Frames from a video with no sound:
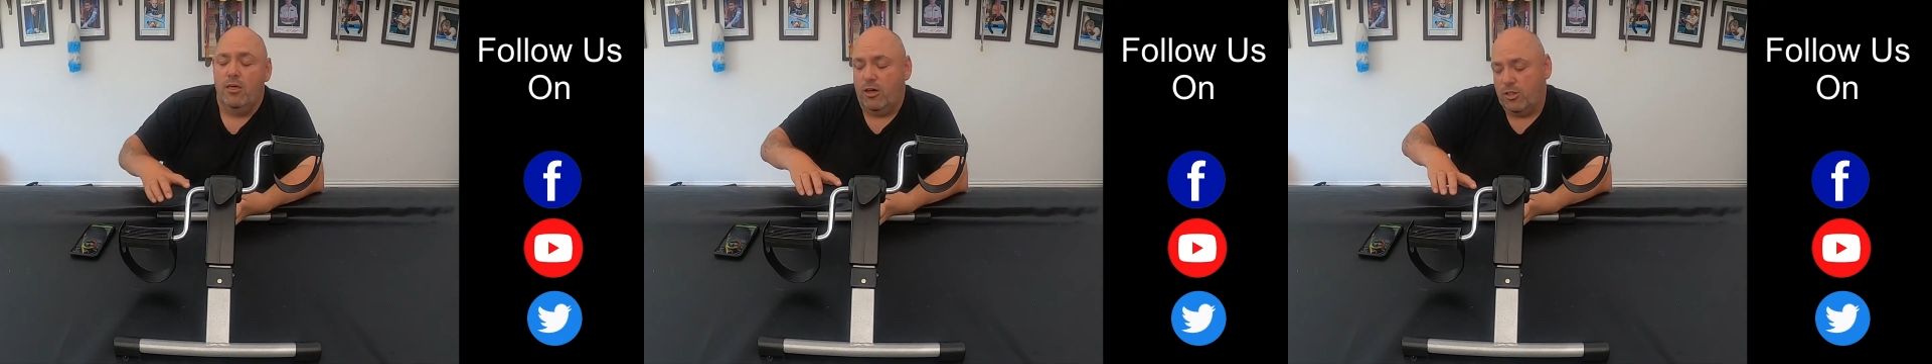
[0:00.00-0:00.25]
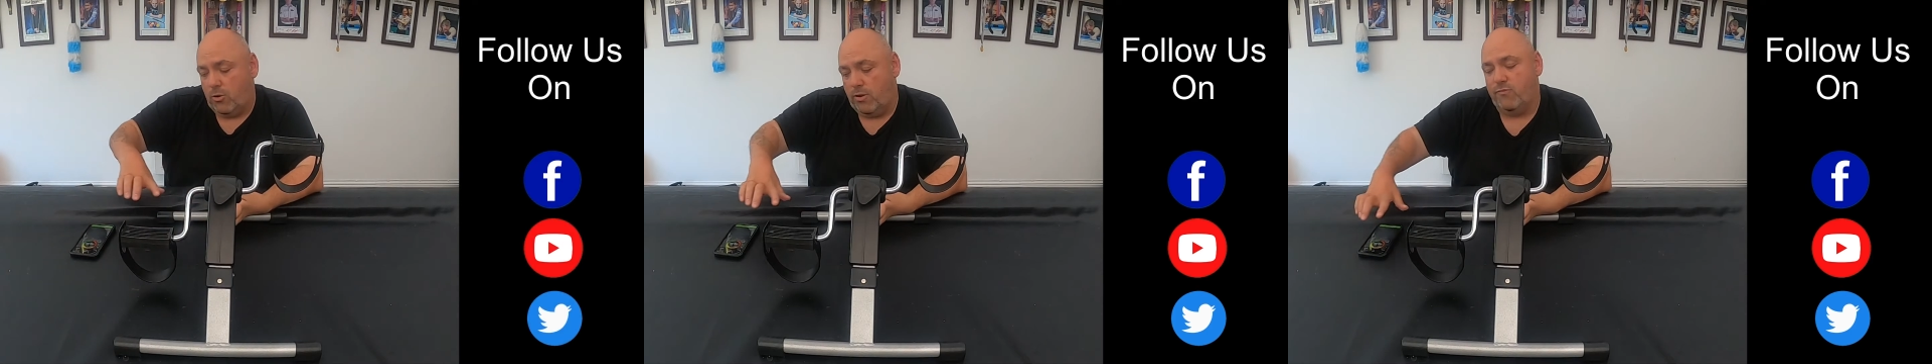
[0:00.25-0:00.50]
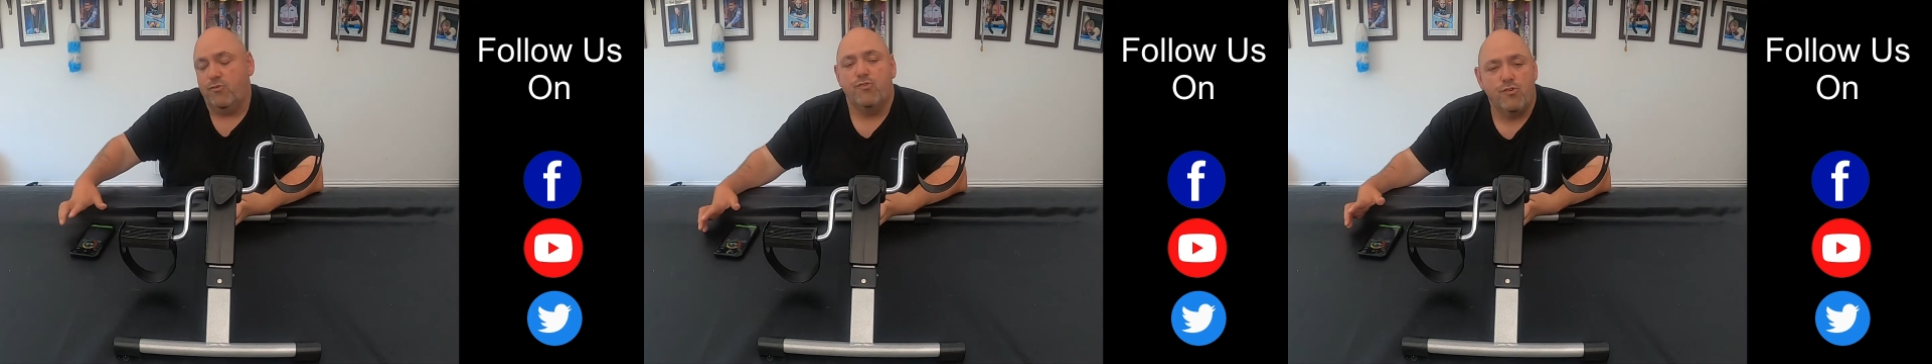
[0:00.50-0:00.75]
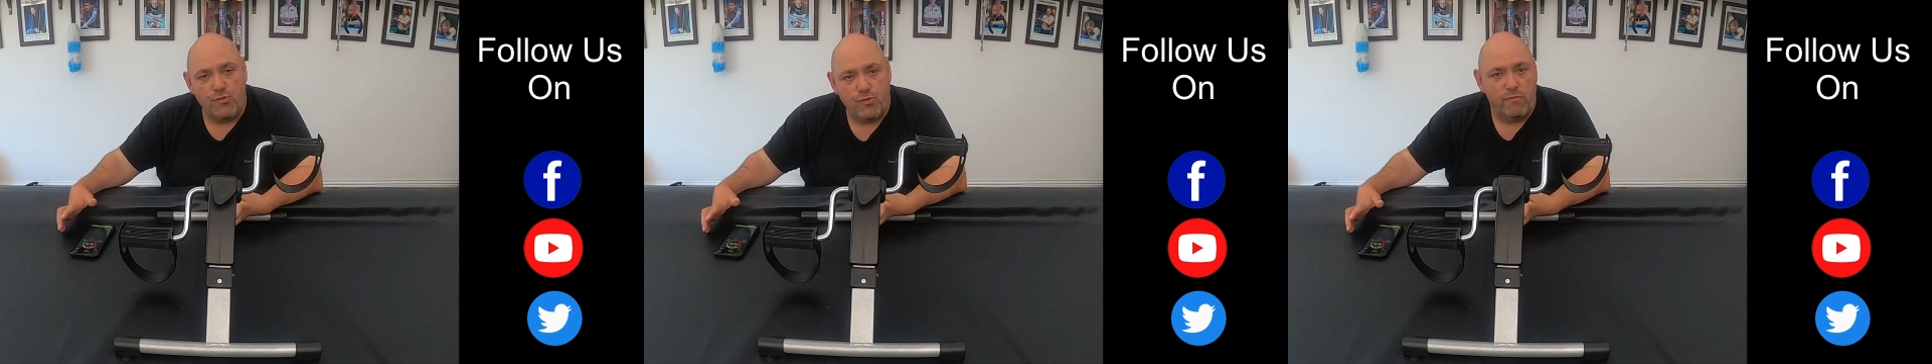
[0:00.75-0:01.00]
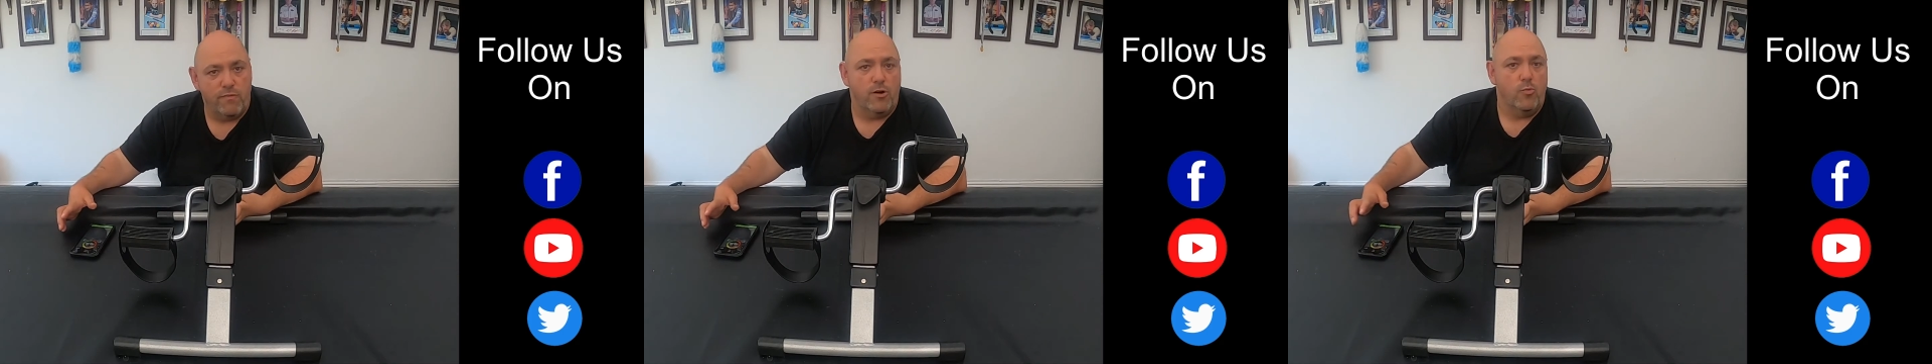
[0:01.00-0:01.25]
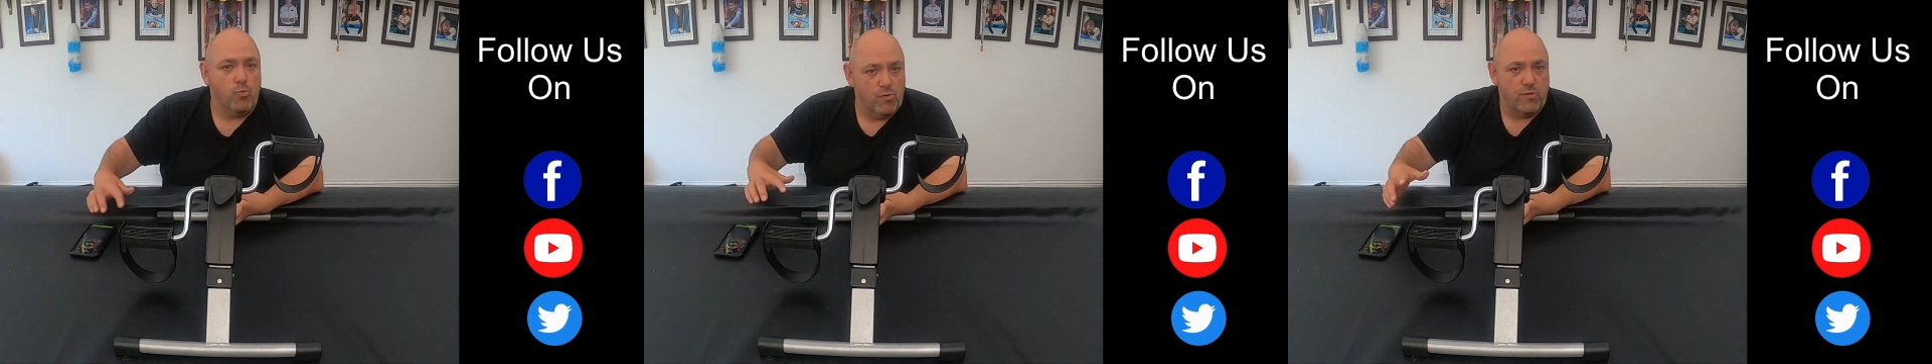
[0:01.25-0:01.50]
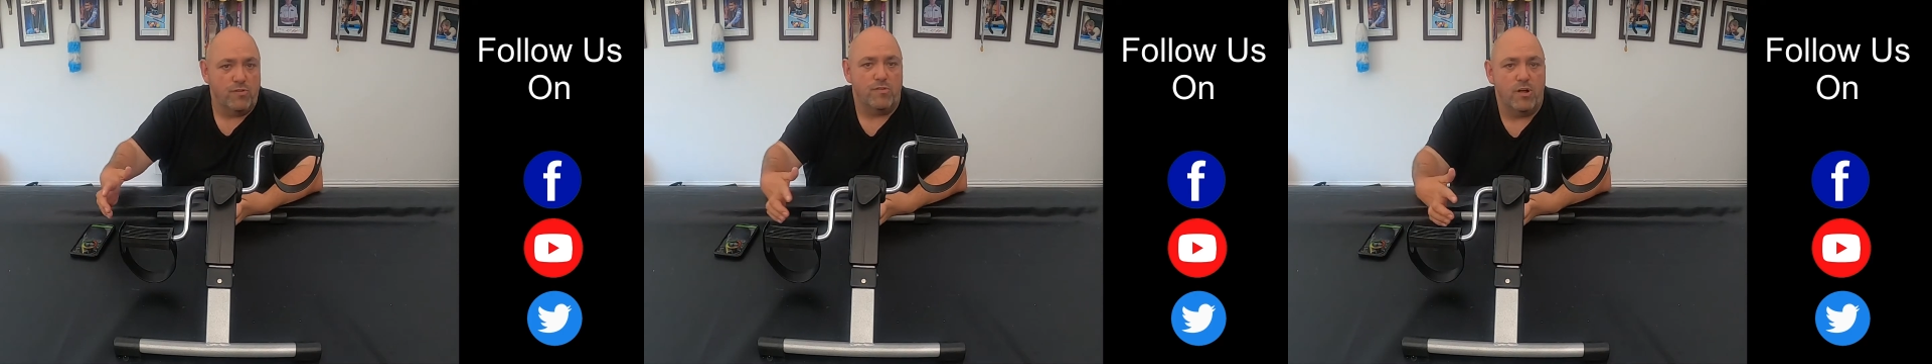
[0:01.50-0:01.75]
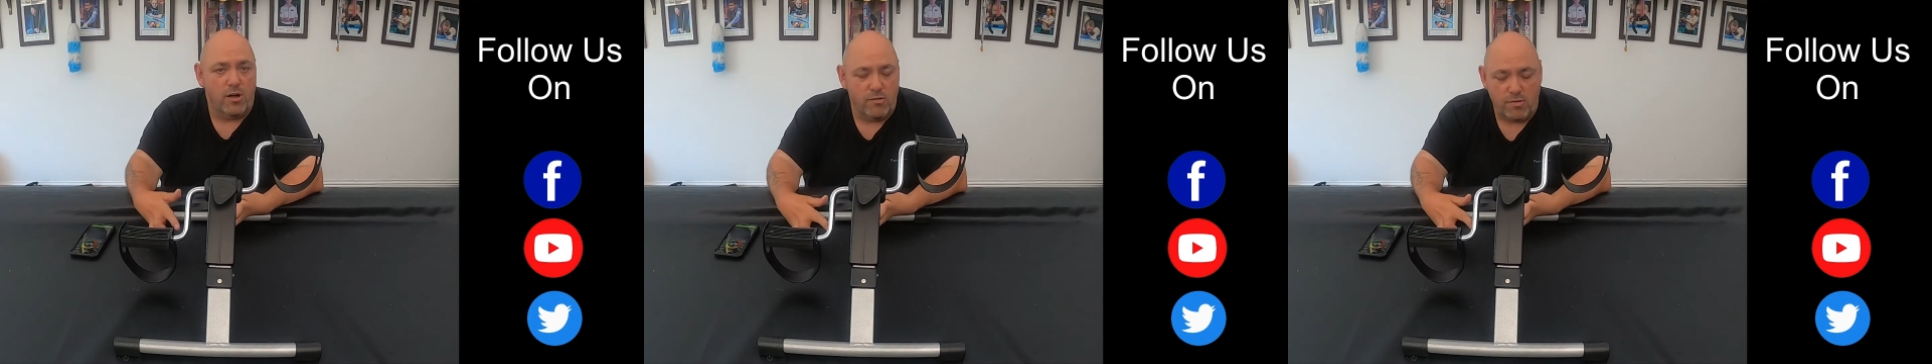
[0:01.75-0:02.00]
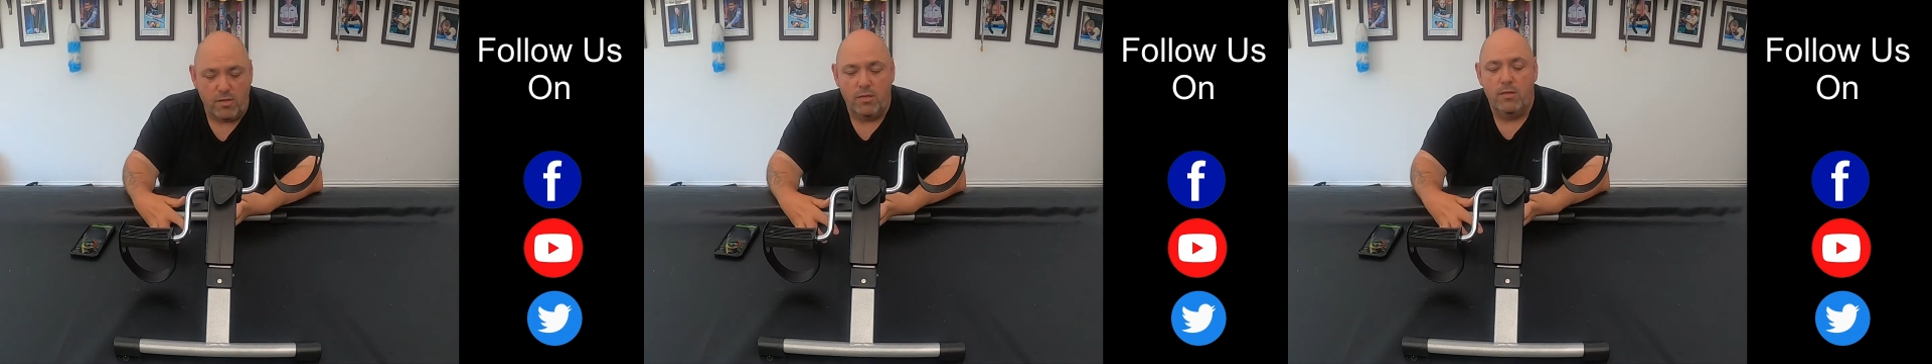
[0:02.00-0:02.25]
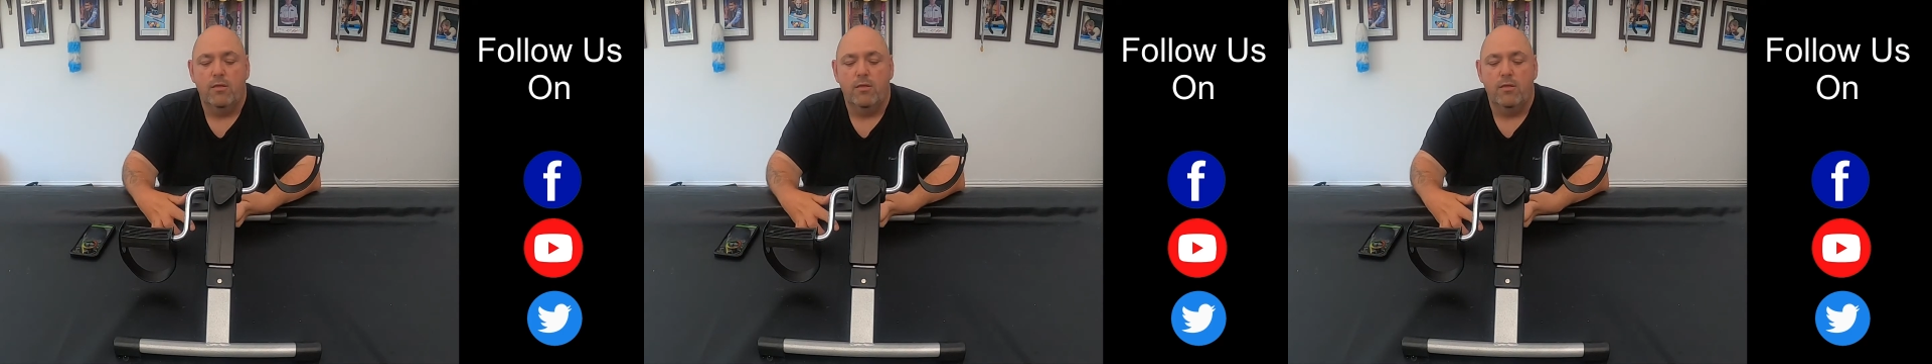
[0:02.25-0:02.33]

I don't have to touch the phone once I start it,